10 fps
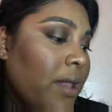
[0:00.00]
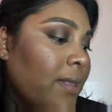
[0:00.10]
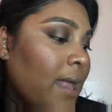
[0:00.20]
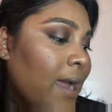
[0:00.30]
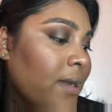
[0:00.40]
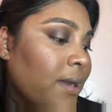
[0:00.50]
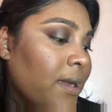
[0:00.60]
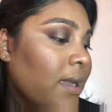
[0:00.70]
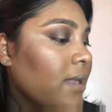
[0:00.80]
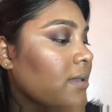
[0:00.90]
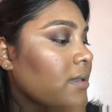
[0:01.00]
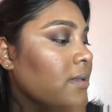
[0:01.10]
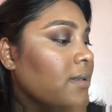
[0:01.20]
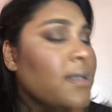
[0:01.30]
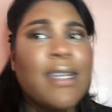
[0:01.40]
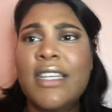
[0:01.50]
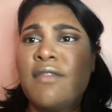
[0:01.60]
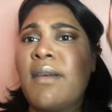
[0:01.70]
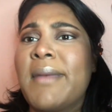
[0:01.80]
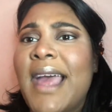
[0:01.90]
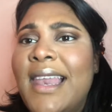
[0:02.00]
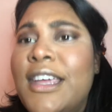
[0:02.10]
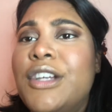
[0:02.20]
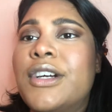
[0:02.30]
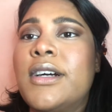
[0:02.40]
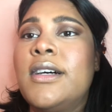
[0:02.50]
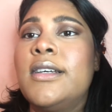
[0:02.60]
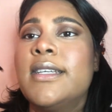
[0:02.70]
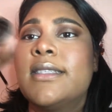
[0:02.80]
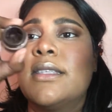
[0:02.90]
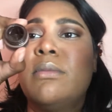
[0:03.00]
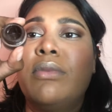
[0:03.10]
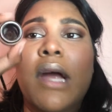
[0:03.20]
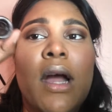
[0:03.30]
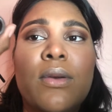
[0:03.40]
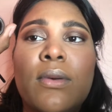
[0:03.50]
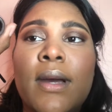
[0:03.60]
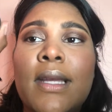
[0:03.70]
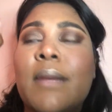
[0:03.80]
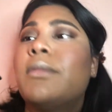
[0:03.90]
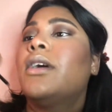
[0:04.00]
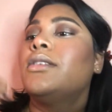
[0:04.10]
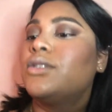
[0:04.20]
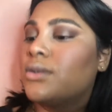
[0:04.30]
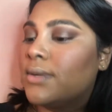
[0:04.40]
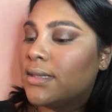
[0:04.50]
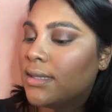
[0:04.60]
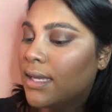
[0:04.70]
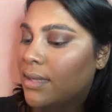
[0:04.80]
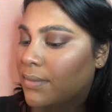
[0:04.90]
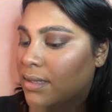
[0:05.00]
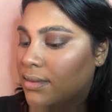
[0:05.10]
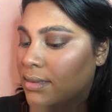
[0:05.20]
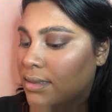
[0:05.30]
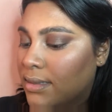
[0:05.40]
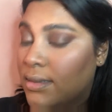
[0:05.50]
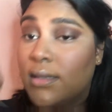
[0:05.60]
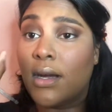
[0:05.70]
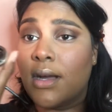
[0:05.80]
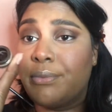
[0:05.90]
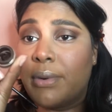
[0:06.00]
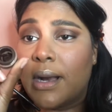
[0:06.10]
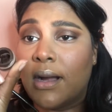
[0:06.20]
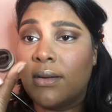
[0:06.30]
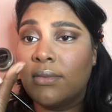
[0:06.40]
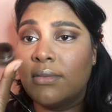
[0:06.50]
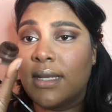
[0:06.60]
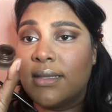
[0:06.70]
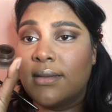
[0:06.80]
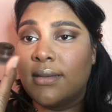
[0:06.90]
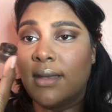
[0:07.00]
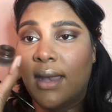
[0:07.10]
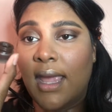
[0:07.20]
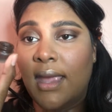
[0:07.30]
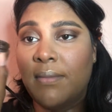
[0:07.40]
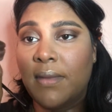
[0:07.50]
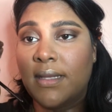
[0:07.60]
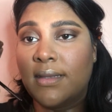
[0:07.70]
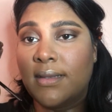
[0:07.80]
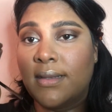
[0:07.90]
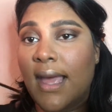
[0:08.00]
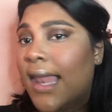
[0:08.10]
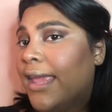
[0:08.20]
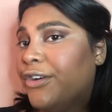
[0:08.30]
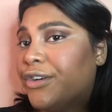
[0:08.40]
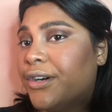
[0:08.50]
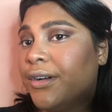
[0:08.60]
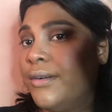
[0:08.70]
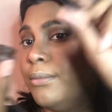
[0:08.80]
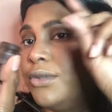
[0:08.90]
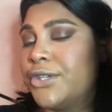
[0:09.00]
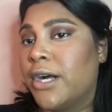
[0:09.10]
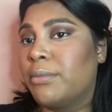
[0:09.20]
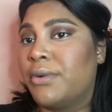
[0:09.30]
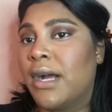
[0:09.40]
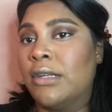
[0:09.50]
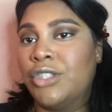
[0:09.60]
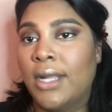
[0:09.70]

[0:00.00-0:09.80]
liner. It's actually from LA Girl. It's the brown one. I'm not sure what the name is. It's a dark brown. That's the name. It's the LA Girl dark brown gel